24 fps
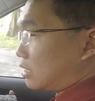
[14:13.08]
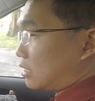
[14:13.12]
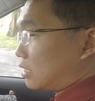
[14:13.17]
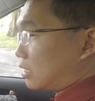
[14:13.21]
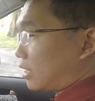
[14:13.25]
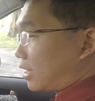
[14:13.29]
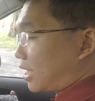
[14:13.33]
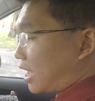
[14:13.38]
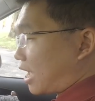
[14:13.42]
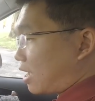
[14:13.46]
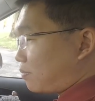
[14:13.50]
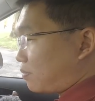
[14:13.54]

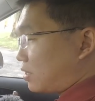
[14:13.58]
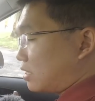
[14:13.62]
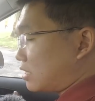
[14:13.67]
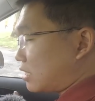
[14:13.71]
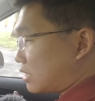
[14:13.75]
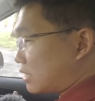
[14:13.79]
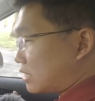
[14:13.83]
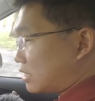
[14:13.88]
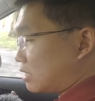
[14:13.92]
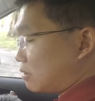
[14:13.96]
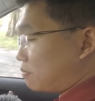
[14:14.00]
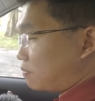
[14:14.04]
the
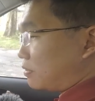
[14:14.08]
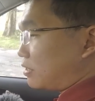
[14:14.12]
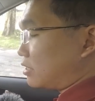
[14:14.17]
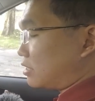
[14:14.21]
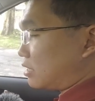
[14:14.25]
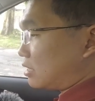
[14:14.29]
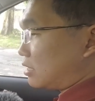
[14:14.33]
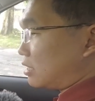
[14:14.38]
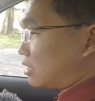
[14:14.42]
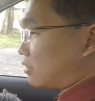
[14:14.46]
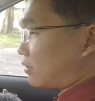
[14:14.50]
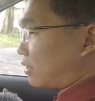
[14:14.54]
cabin's
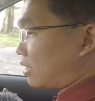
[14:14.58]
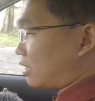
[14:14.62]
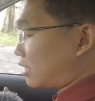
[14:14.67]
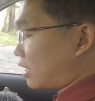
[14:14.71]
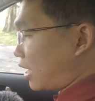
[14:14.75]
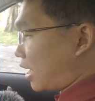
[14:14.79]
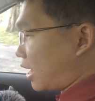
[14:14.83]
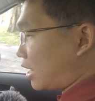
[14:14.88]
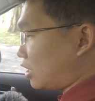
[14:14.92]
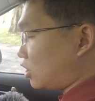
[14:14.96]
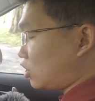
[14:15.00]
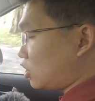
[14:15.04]
simplicity,
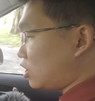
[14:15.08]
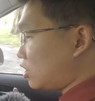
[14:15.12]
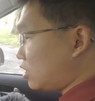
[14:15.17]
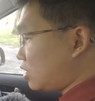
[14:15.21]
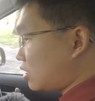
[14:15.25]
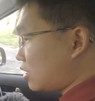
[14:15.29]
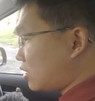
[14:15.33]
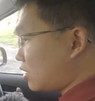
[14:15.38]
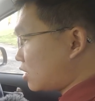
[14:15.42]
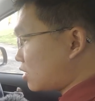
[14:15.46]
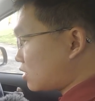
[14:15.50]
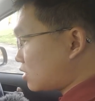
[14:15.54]
right, the
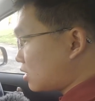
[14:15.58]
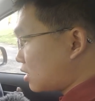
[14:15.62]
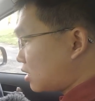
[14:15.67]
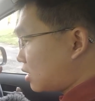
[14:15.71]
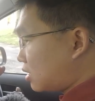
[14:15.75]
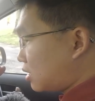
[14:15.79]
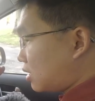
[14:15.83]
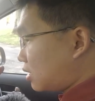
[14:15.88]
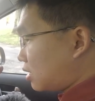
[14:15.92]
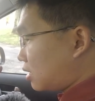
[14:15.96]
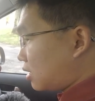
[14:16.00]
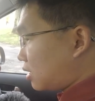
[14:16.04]
engineers
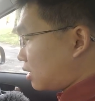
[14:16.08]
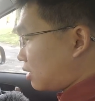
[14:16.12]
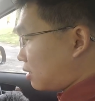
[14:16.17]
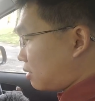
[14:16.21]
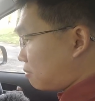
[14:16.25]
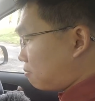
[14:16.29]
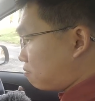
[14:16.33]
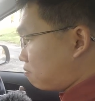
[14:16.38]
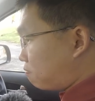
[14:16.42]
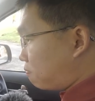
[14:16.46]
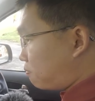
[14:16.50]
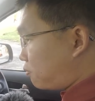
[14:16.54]

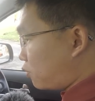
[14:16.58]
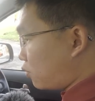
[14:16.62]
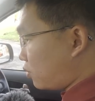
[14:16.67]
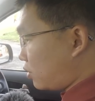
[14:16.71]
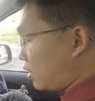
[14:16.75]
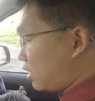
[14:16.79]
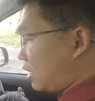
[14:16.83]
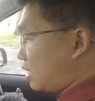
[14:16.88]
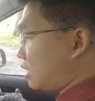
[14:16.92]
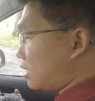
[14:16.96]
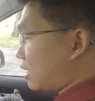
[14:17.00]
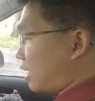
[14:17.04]

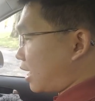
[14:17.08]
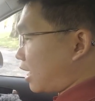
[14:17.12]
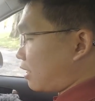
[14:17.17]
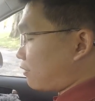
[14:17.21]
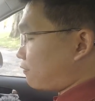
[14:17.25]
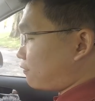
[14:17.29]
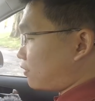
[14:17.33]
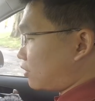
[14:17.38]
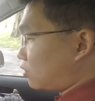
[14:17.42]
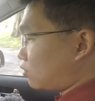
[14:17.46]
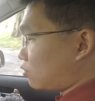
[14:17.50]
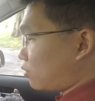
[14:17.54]
put in
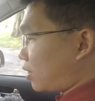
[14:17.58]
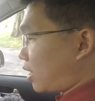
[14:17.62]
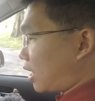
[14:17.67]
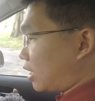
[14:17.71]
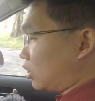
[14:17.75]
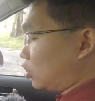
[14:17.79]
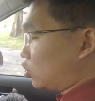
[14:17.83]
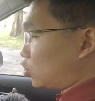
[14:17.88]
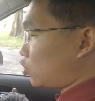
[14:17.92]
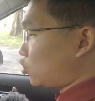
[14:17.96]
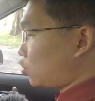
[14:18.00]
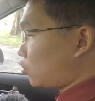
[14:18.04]
the effort to
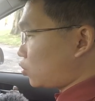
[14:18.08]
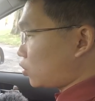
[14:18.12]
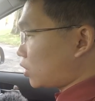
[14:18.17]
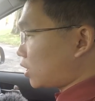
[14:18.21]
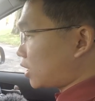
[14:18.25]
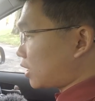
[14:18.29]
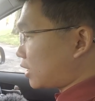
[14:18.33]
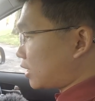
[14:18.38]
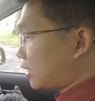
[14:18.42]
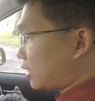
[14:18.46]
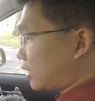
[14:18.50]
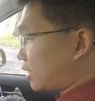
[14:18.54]

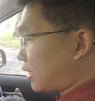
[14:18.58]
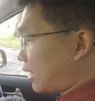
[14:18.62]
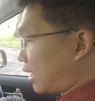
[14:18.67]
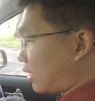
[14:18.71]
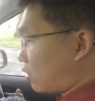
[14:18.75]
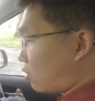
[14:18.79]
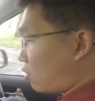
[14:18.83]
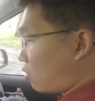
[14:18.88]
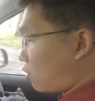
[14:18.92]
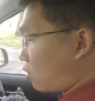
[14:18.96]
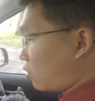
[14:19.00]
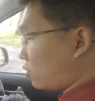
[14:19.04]
ensure
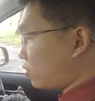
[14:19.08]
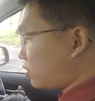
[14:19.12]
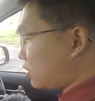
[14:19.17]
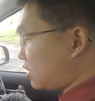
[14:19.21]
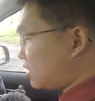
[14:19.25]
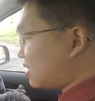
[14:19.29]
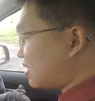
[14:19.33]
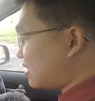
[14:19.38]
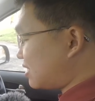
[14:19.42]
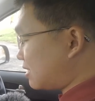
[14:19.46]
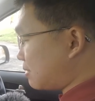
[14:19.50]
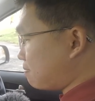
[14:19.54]
that all
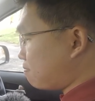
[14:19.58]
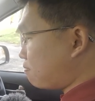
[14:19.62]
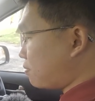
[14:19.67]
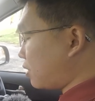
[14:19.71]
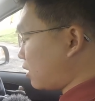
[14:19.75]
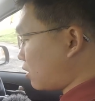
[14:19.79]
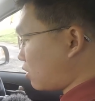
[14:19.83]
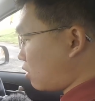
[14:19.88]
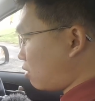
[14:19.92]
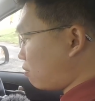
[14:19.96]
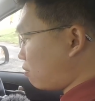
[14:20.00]
these simple